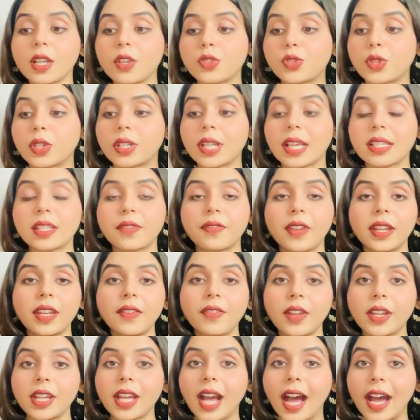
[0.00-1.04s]
So it has a
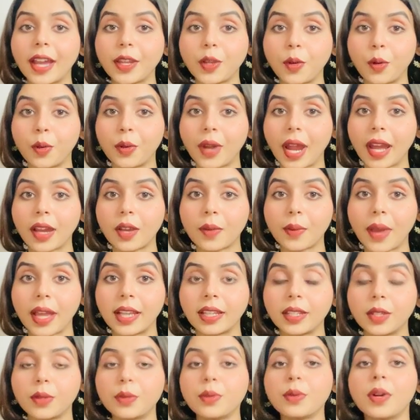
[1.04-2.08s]
very high ORAC
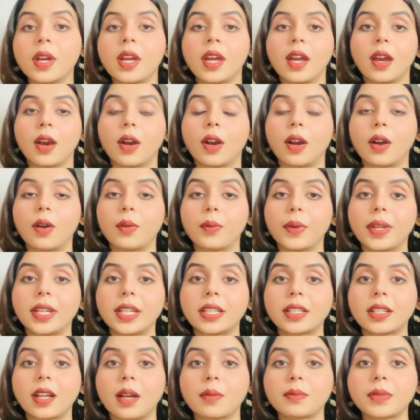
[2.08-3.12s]
value. When
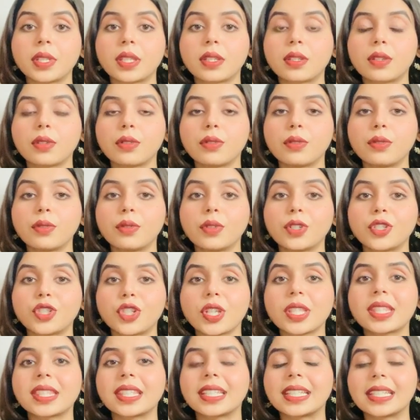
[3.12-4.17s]
it comes to
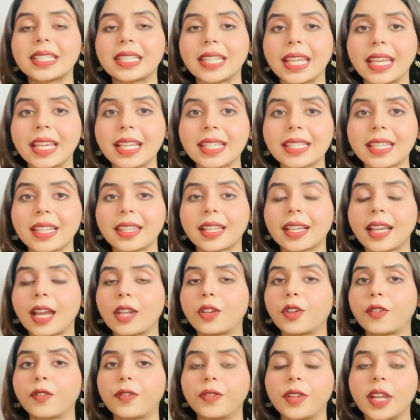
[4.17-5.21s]
just the taste and the
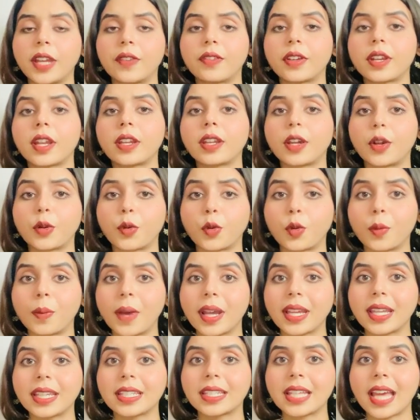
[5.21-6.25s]
kind of flavor and
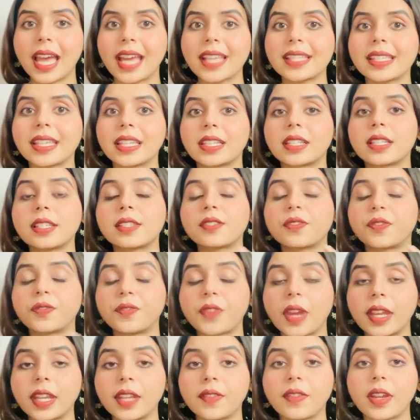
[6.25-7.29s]
aroma it has, it is
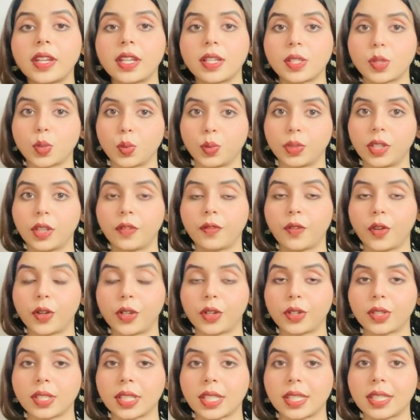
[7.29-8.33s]
very soothing for
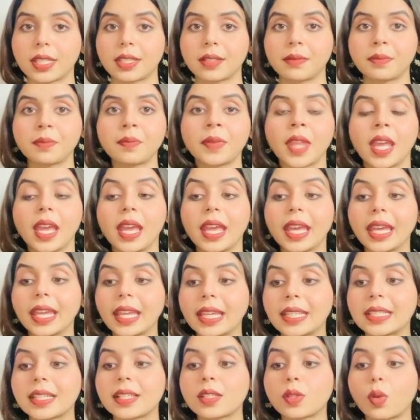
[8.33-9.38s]
your system.
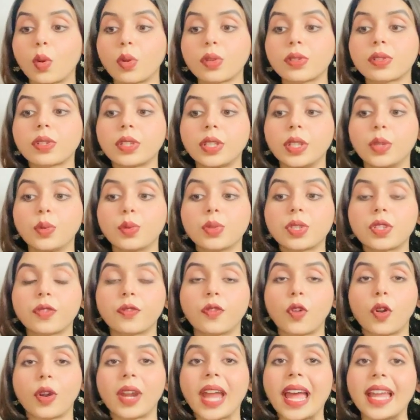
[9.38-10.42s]
It is also used
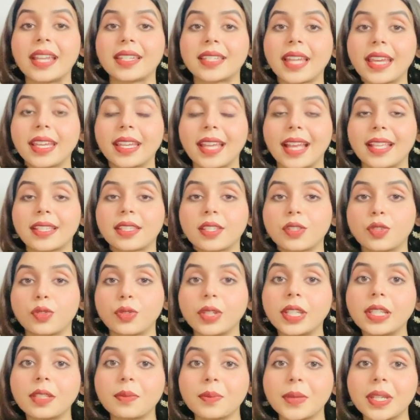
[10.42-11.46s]
for anti-cancer
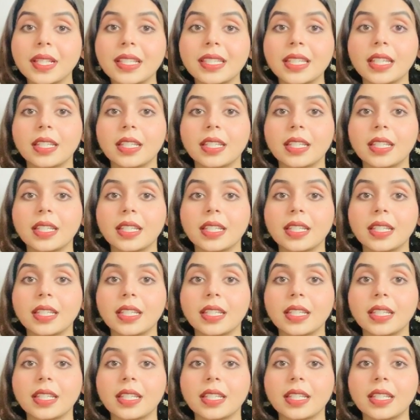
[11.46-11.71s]
treatments.